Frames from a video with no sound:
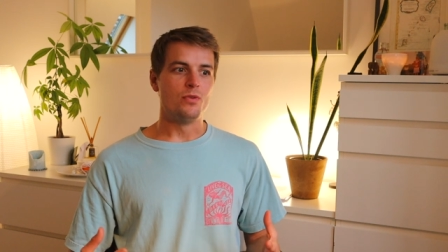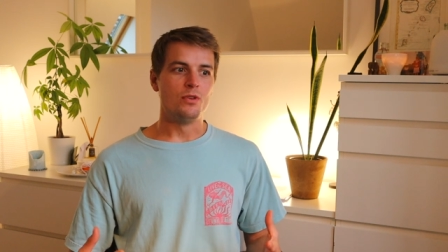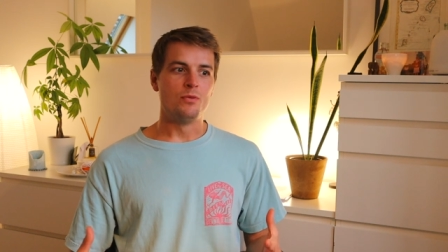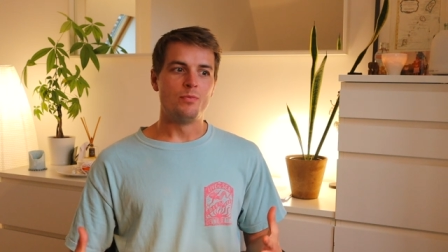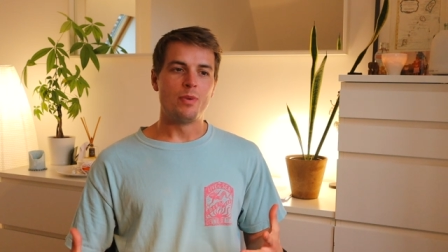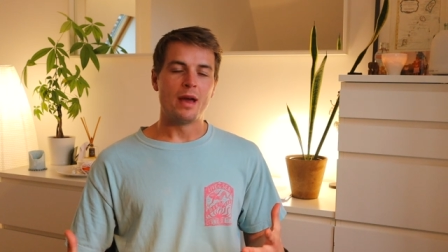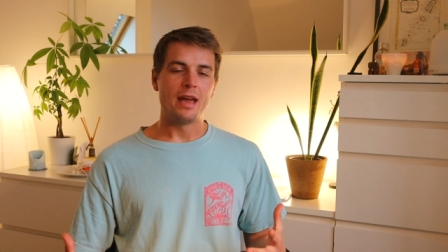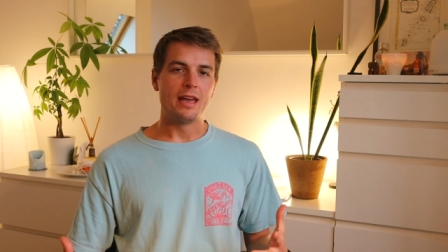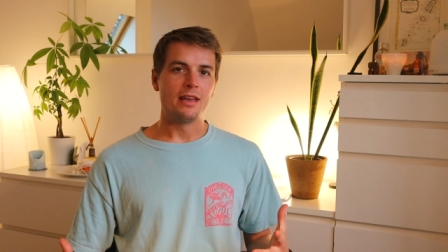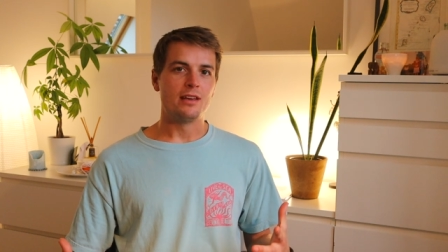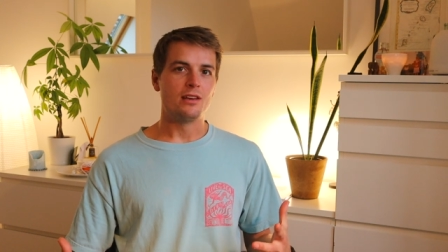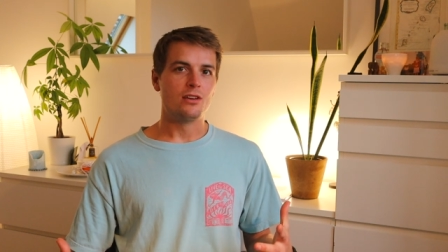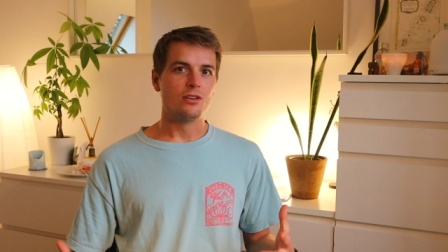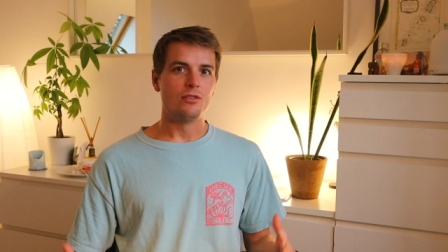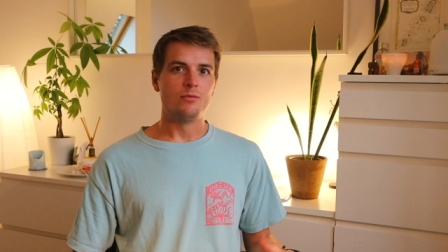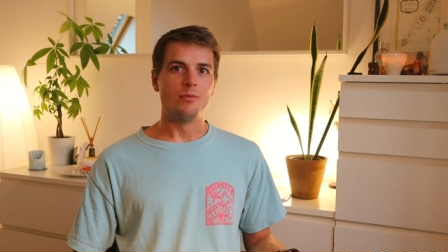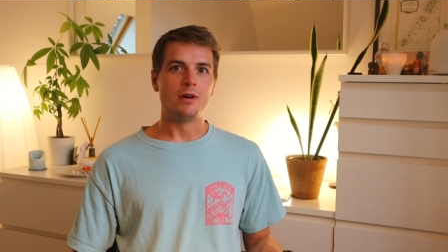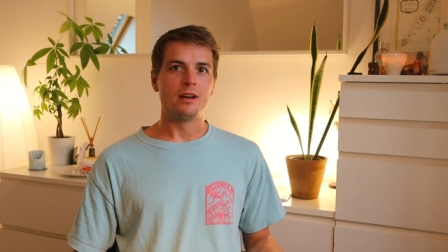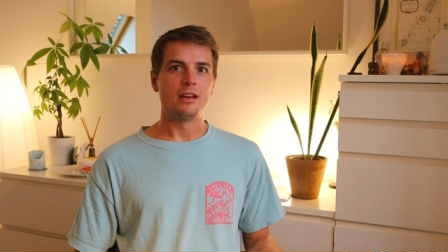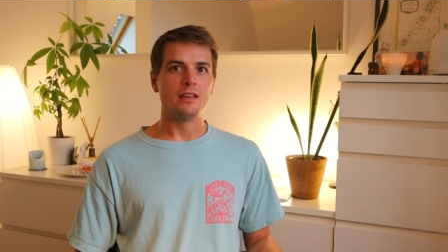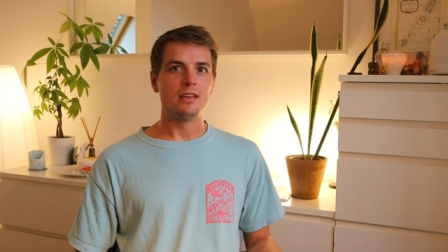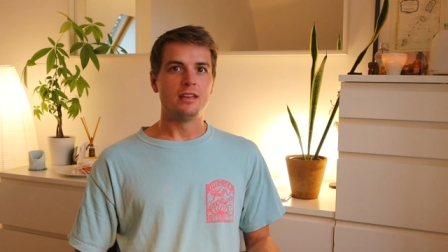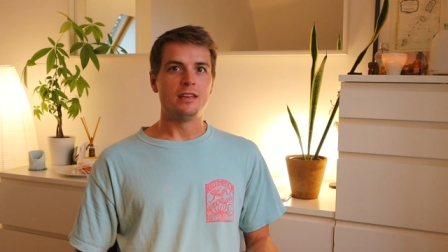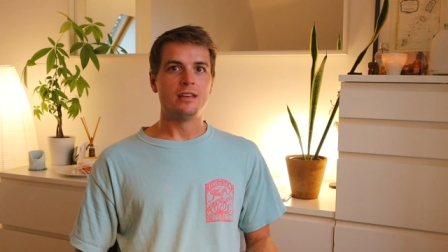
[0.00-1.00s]
you pay good
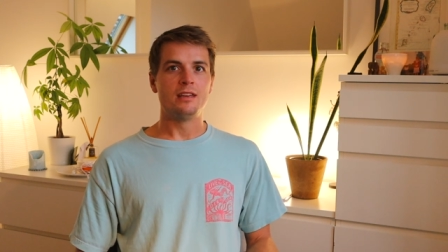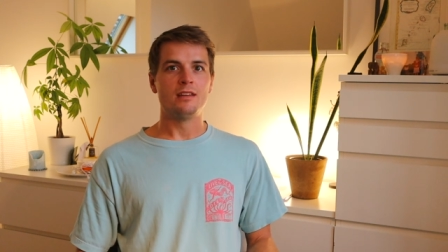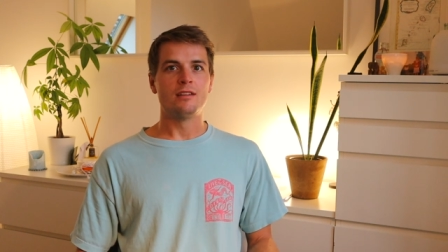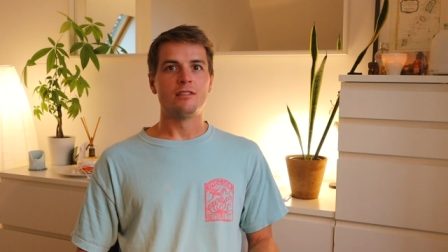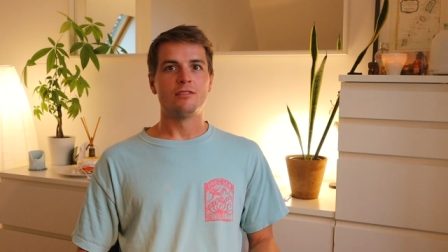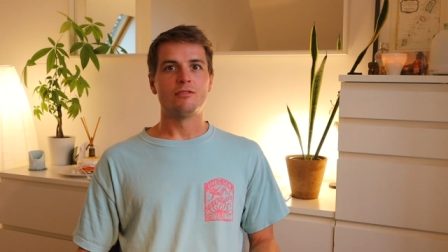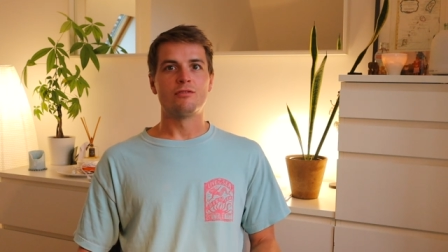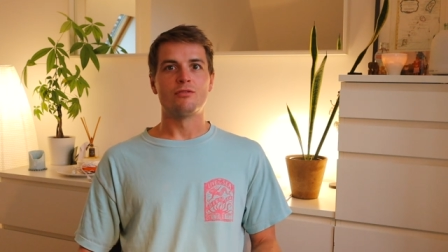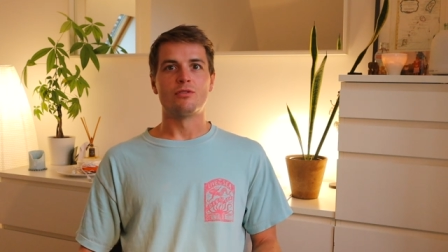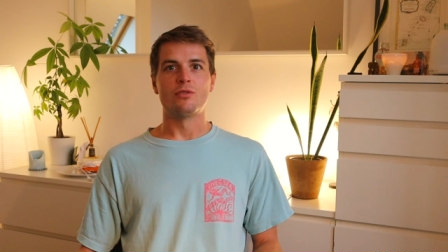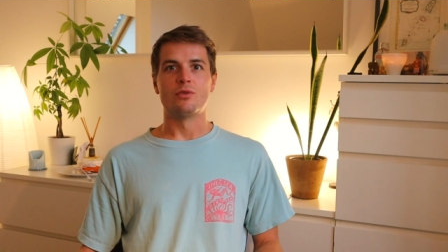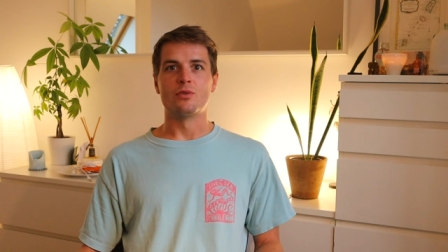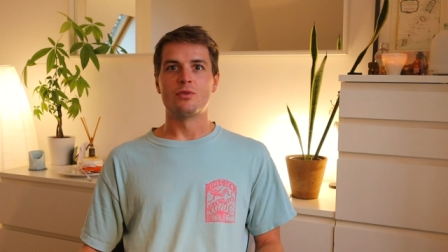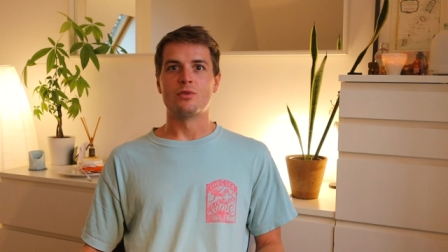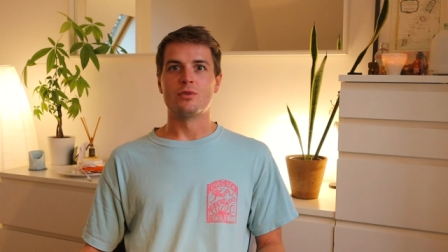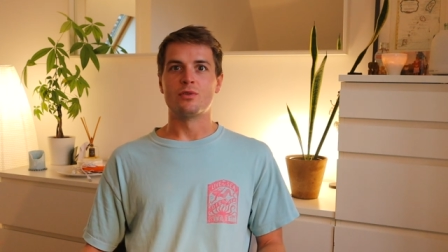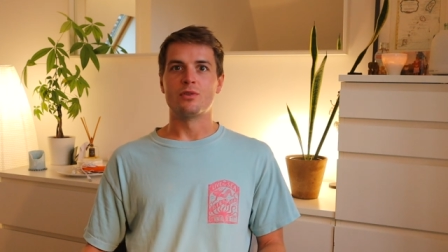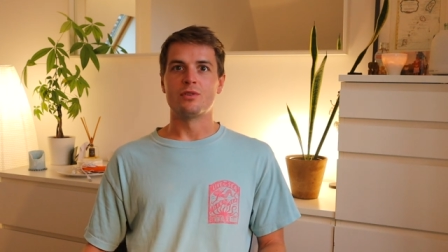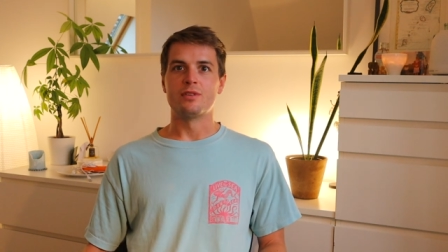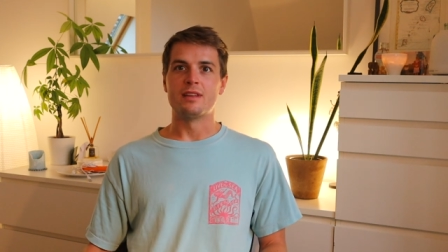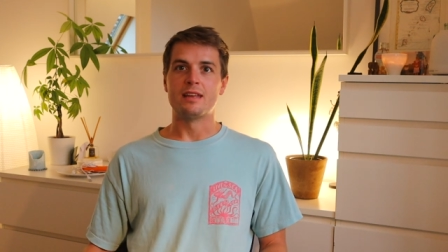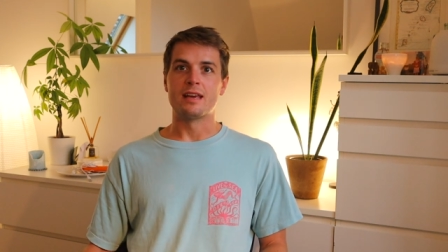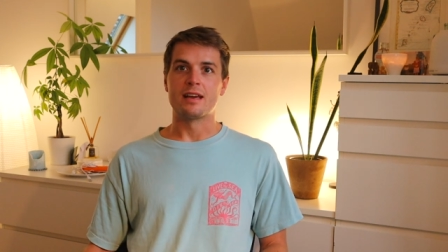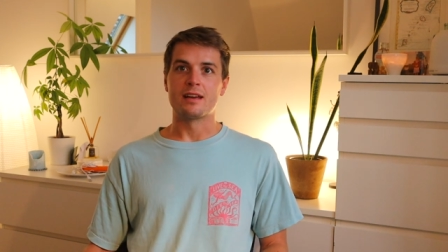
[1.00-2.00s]
money
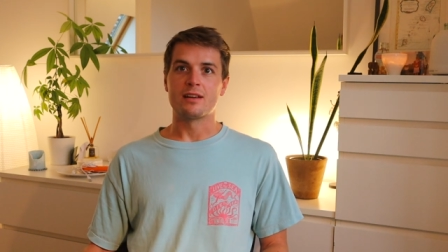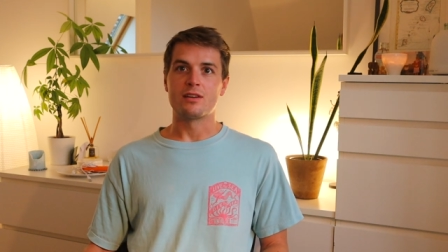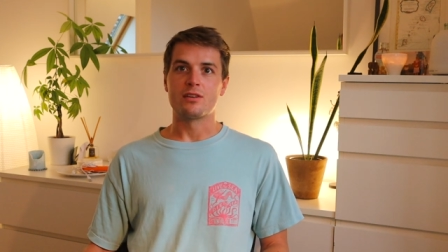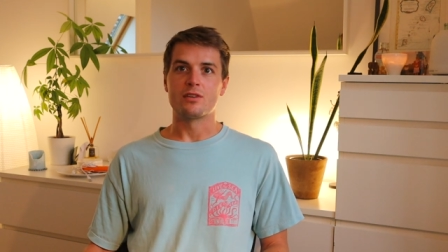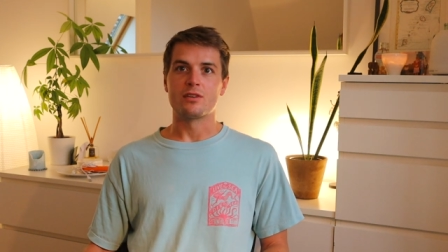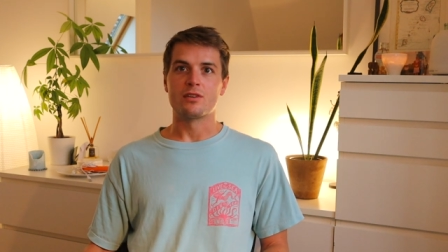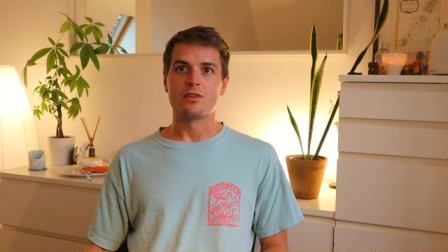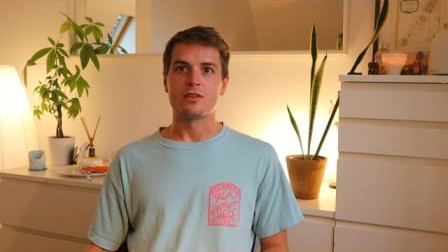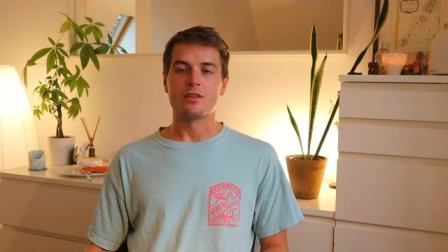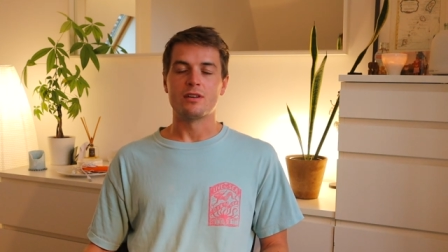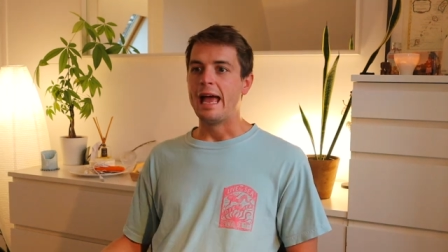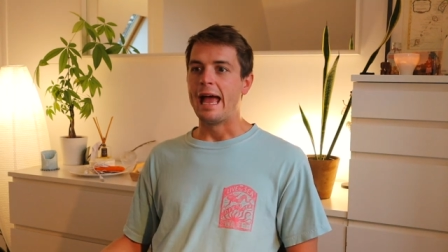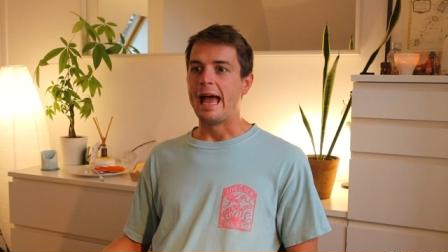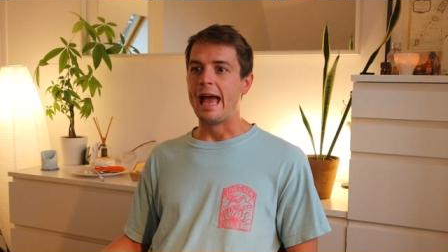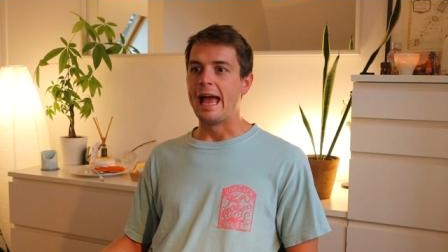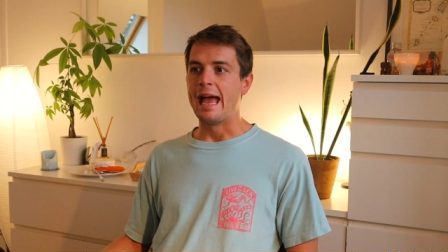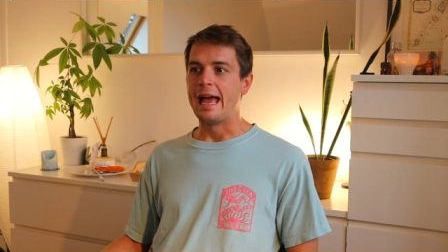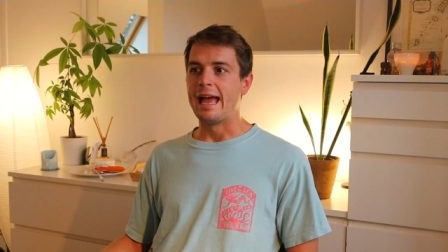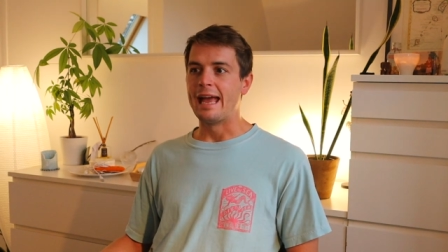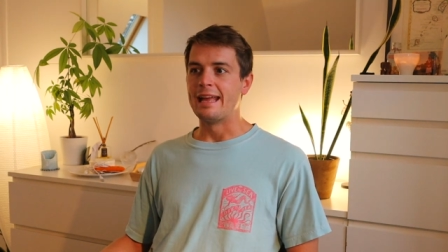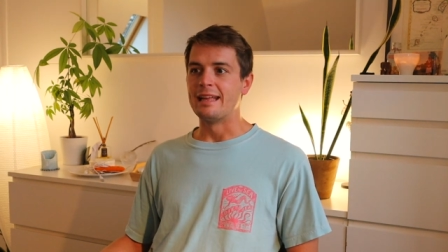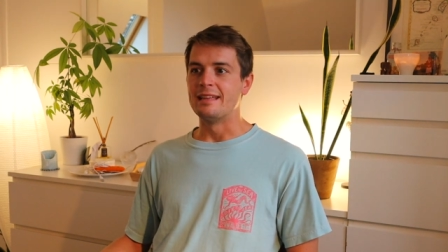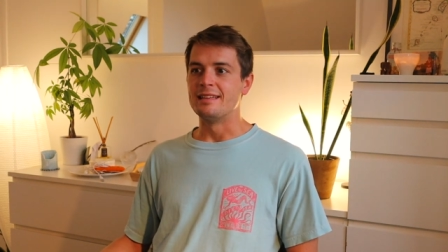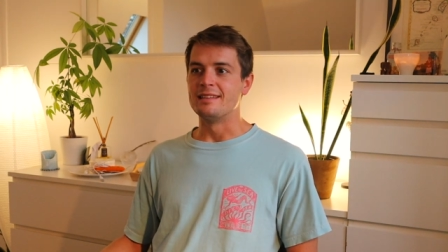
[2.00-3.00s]
for the anchor,
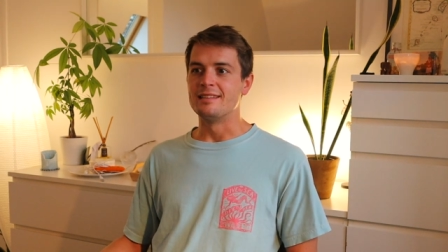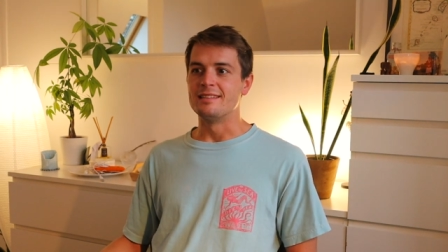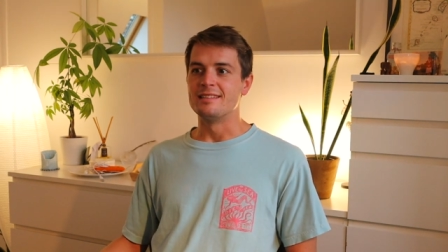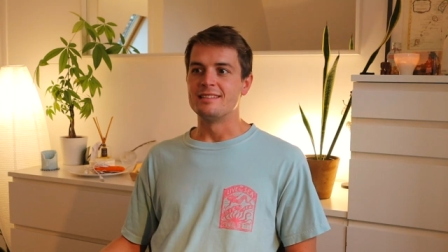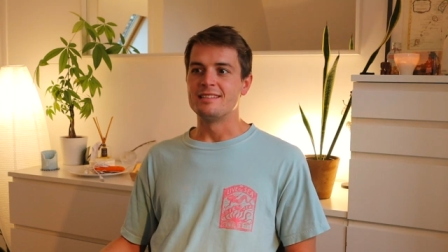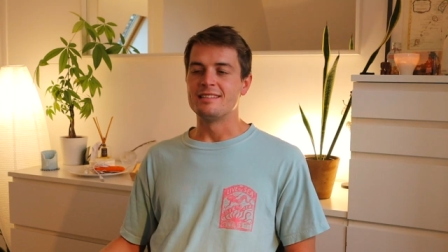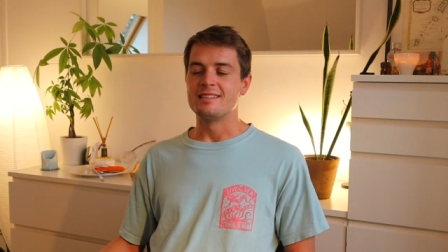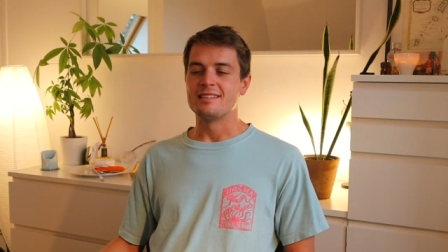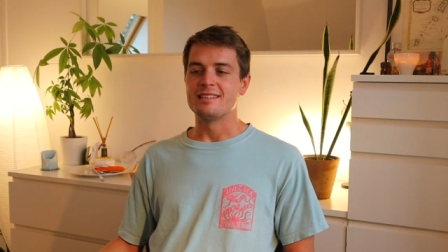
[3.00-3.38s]
and